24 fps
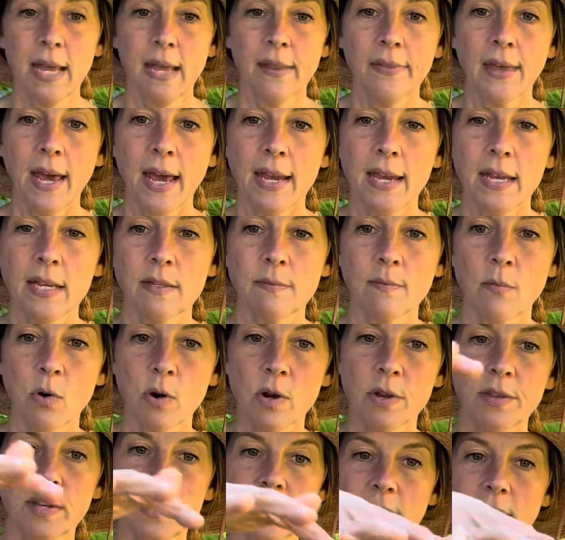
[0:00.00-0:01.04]
that is
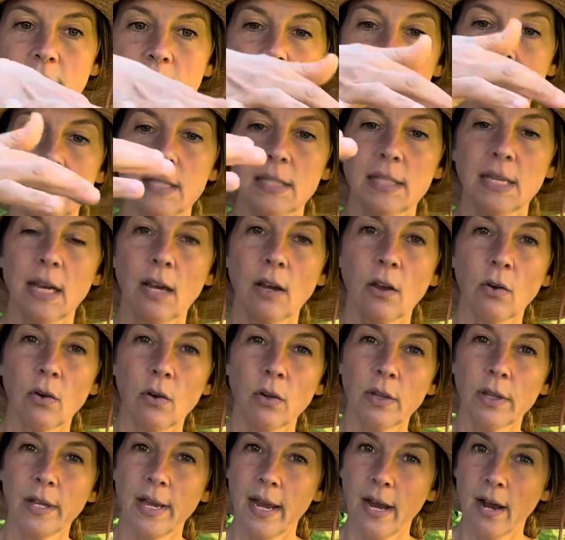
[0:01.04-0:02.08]
more this like
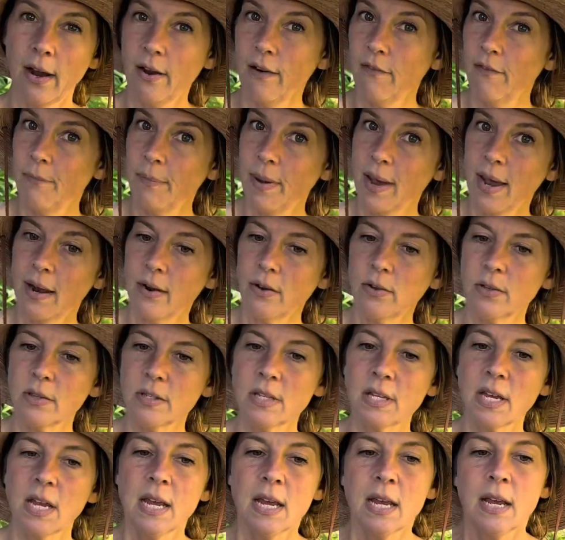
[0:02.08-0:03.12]
single layer of
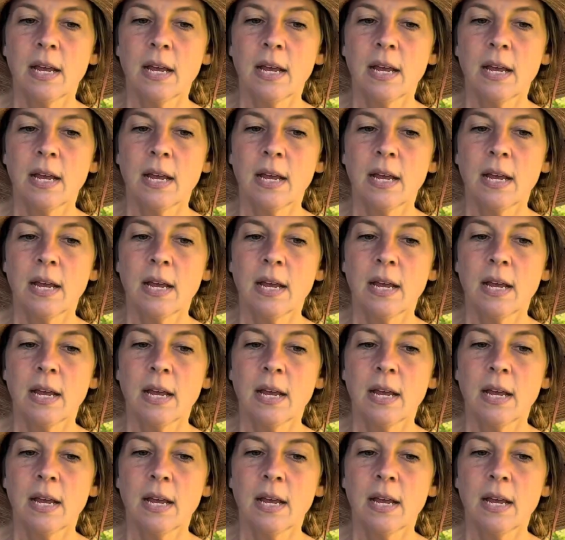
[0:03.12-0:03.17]
petals,